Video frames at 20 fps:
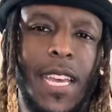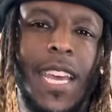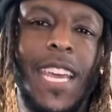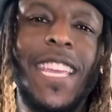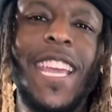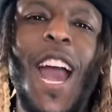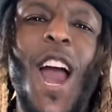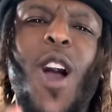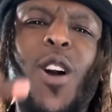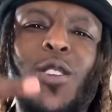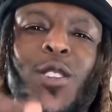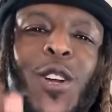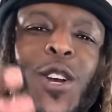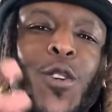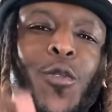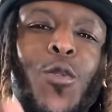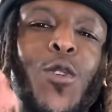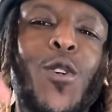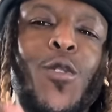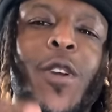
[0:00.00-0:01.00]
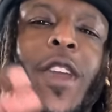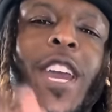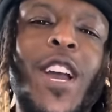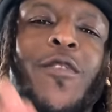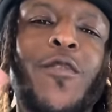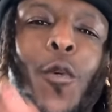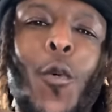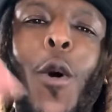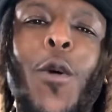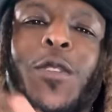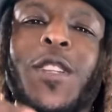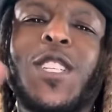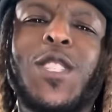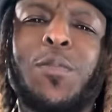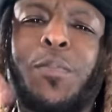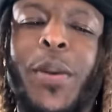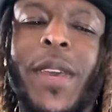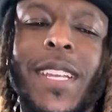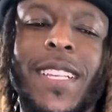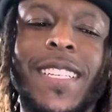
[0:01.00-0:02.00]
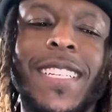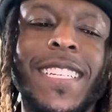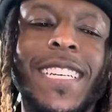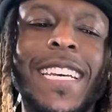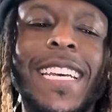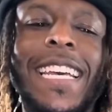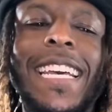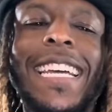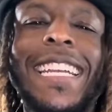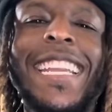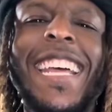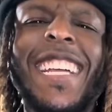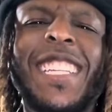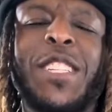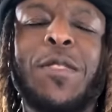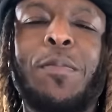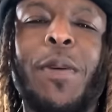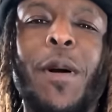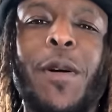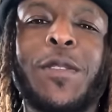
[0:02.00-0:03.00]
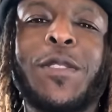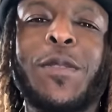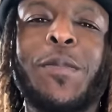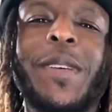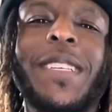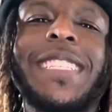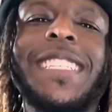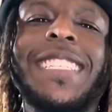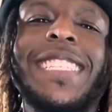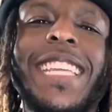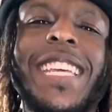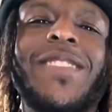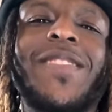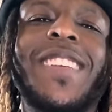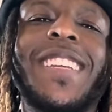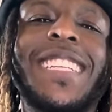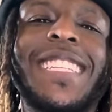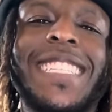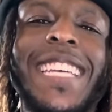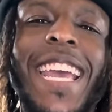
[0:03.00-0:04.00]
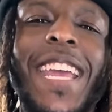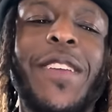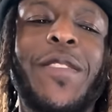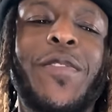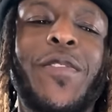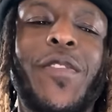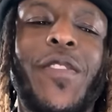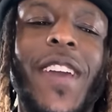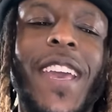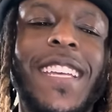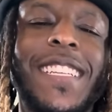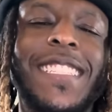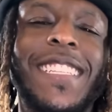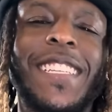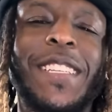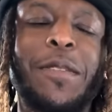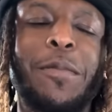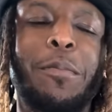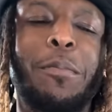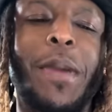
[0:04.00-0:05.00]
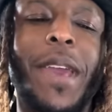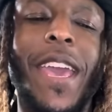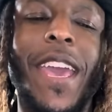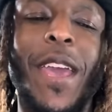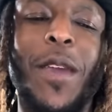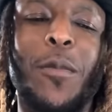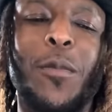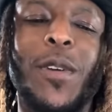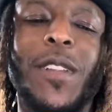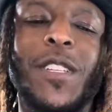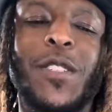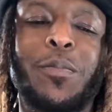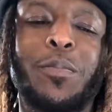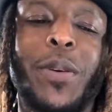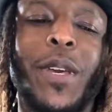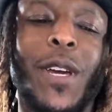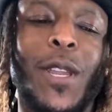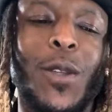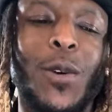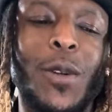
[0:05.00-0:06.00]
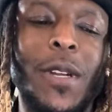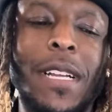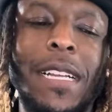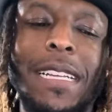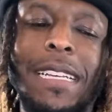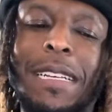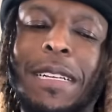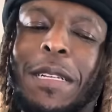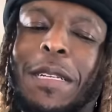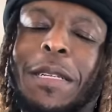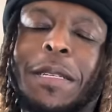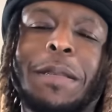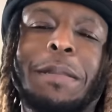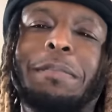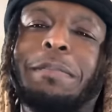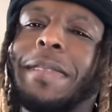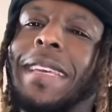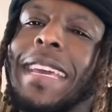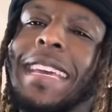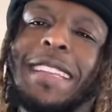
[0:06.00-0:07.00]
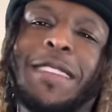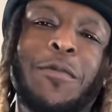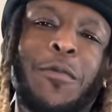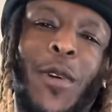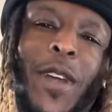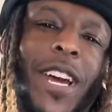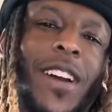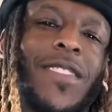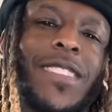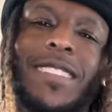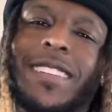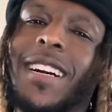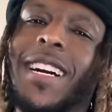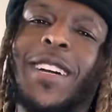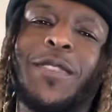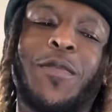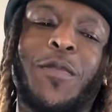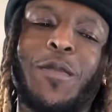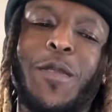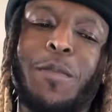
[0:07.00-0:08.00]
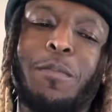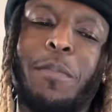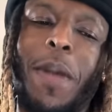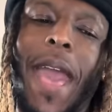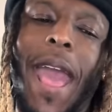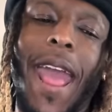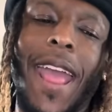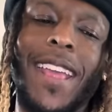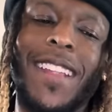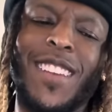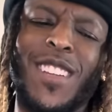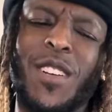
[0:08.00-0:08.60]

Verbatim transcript: And y'all look real careful on this picture. That's supposed to be Stevie J faced in the bed with his pillow, getting whatever done from the back.